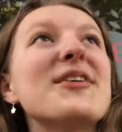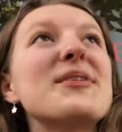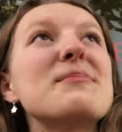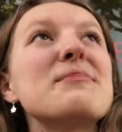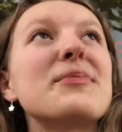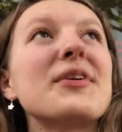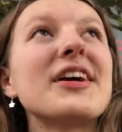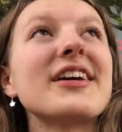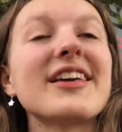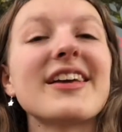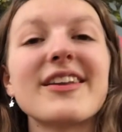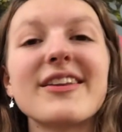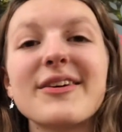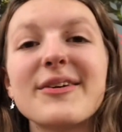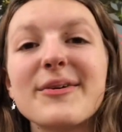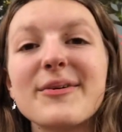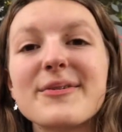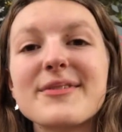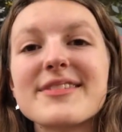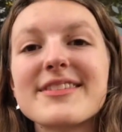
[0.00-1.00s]
Breaking
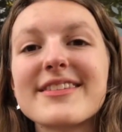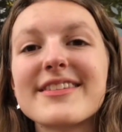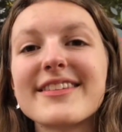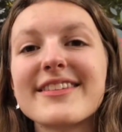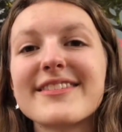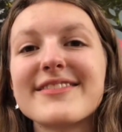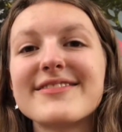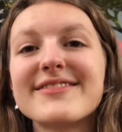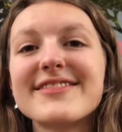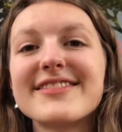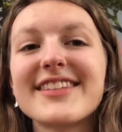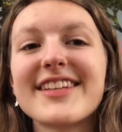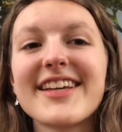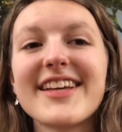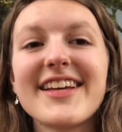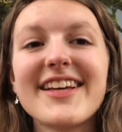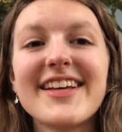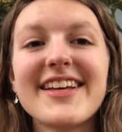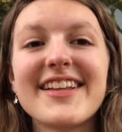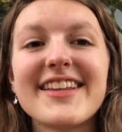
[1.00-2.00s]
news.
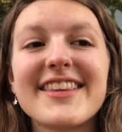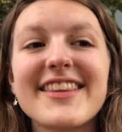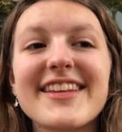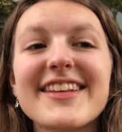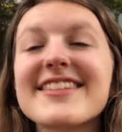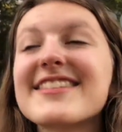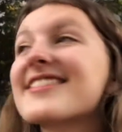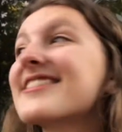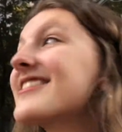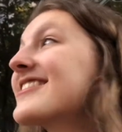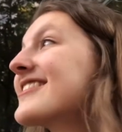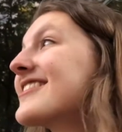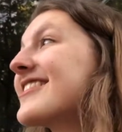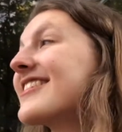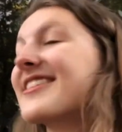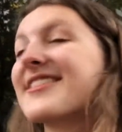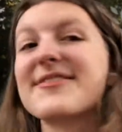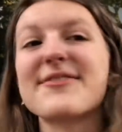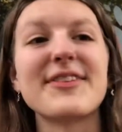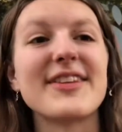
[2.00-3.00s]
This
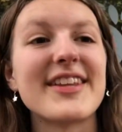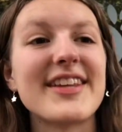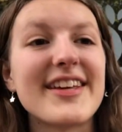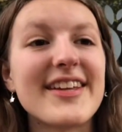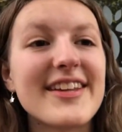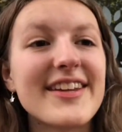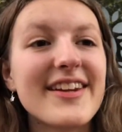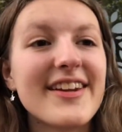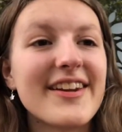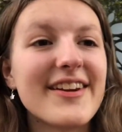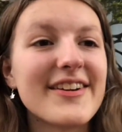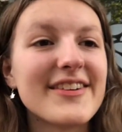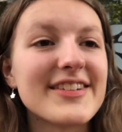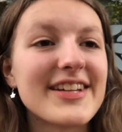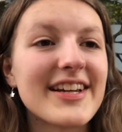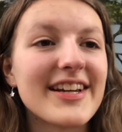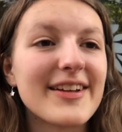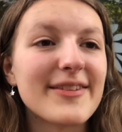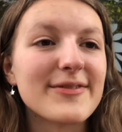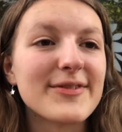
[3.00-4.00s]
is really an
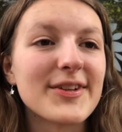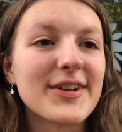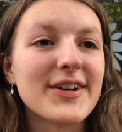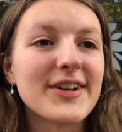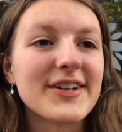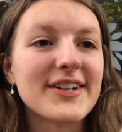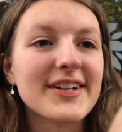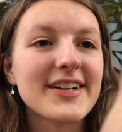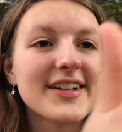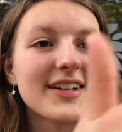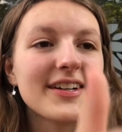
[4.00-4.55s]
entertaining vlog.